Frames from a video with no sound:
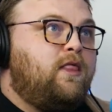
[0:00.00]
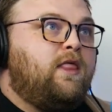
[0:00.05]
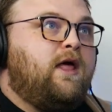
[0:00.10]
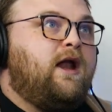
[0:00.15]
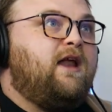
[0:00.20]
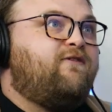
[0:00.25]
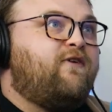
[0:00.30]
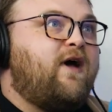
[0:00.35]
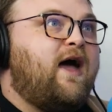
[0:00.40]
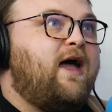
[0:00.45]

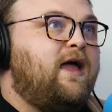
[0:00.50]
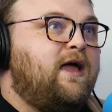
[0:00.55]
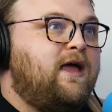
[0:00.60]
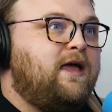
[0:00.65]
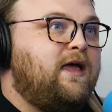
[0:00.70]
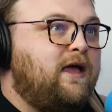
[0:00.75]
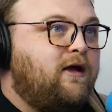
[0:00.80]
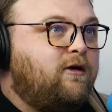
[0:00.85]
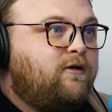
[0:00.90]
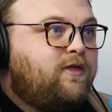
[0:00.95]
that if I
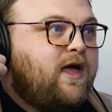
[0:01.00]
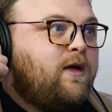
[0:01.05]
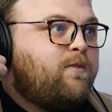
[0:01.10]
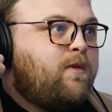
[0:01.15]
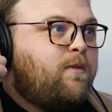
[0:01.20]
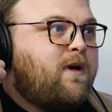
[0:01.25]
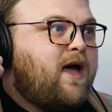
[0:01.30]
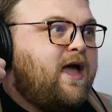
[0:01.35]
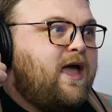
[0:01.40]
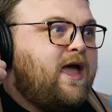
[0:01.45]
hear
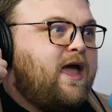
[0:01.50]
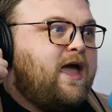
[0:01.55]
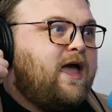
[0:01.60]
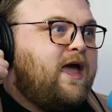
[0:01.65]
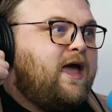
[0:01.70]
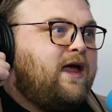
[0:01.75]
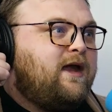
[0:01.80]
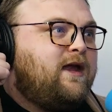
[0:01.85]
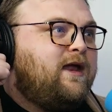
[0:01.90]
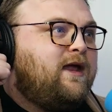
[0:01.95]
them in my
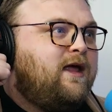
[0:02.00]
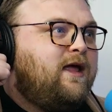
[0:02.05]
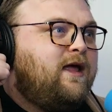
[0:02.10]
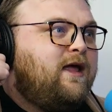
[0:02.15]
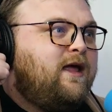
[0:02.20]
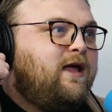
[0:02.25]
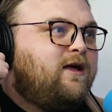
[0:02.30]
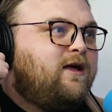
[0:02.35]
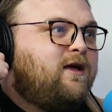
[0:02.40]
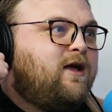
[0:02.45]
head
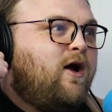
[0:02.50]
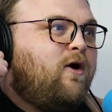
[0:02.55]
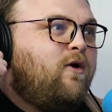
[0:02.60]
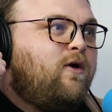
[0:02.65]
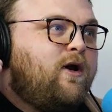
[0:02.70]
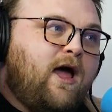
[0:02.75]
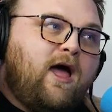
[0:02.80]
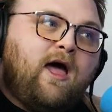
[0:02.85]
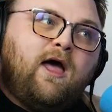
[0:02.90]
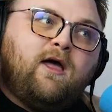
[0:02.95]

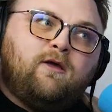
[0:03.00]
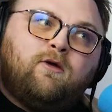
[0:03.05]
going,